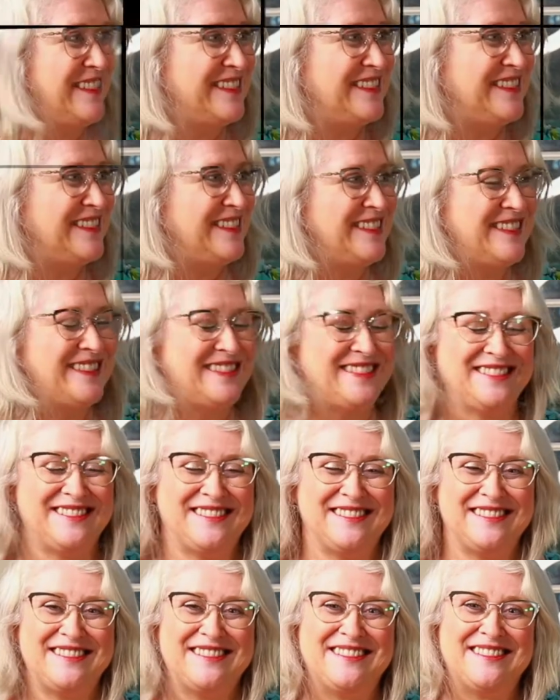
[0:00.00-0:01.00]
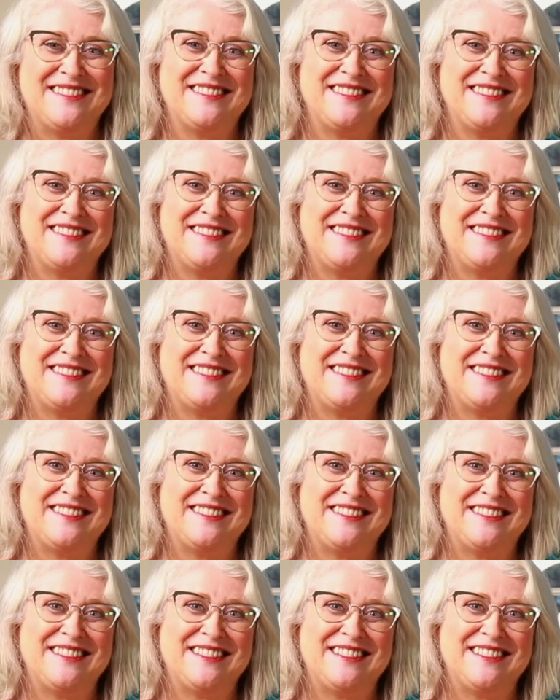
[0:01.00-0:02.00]

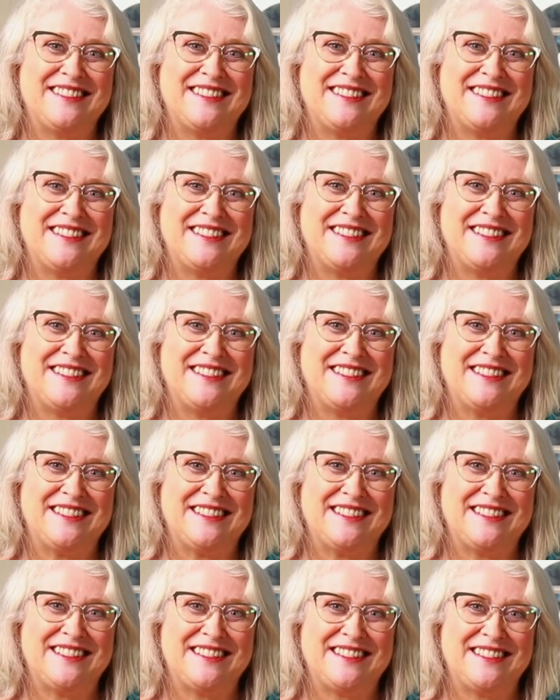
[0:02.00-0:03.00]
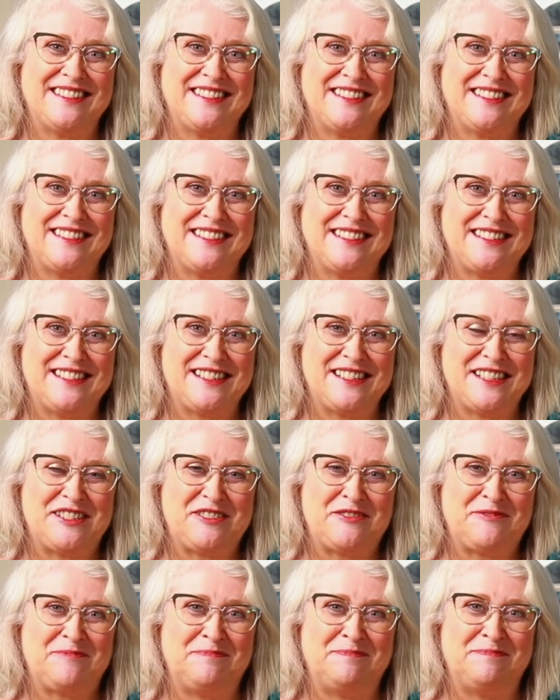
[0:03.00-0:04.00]

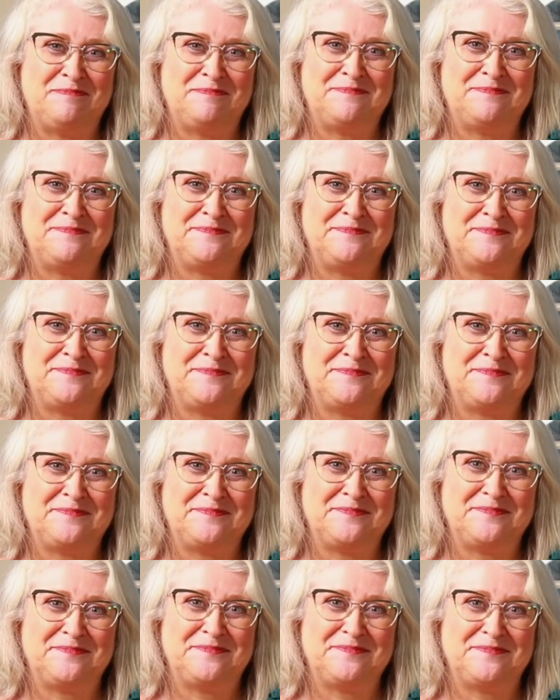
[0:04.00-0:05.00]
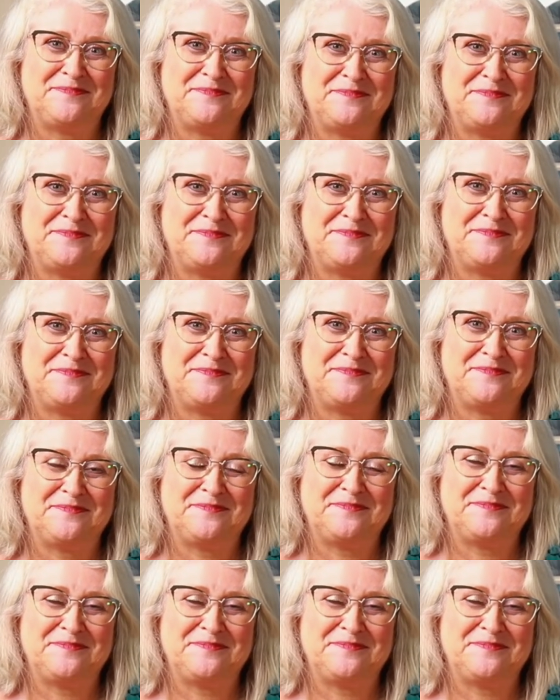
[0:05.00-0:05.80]
This person isn't speaking.